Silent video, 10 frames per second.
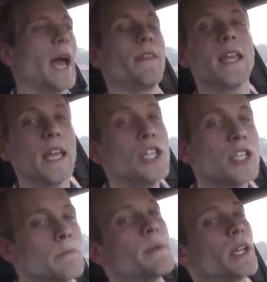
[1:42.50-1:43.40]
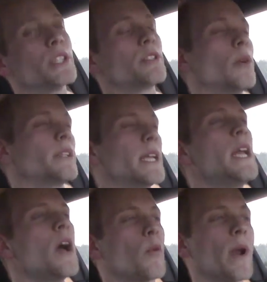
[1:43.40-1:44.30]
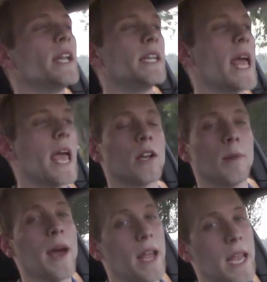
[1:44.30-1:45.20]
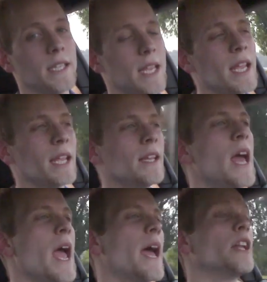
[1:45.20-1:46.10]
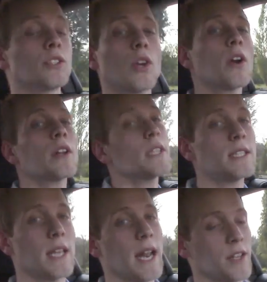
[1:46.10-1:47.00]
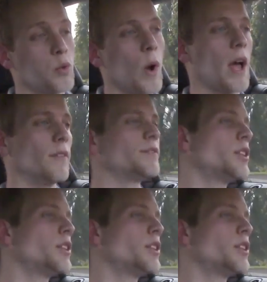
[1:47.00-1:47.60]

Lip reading: the engine build is only rated to handle about 18, and it's currently set at 12.